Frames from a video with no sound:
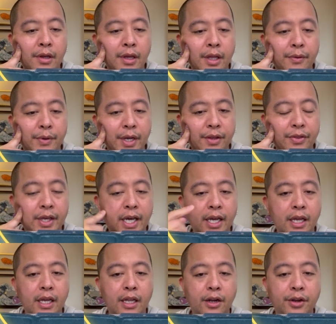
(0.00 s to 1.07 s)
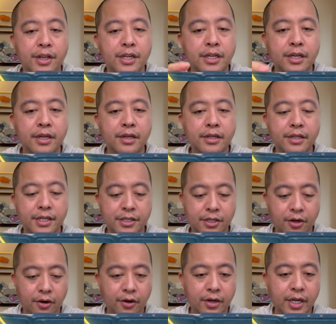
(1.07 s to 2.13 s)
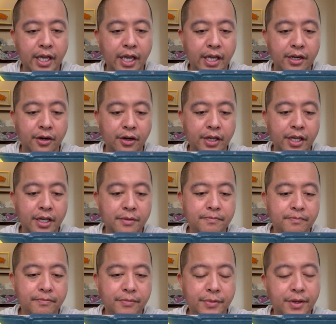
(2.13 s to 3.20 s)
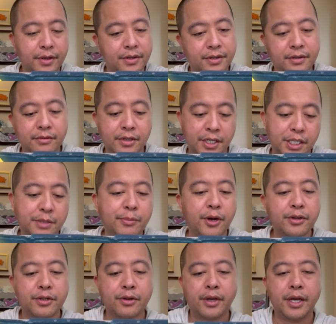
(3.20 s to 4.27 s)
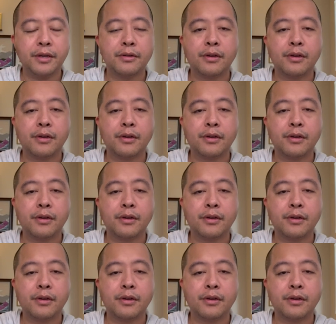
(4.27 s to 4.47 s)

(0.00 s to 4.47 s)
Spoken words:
And we got that. And are you gonna discard an Archeops? Dunsparce, okay.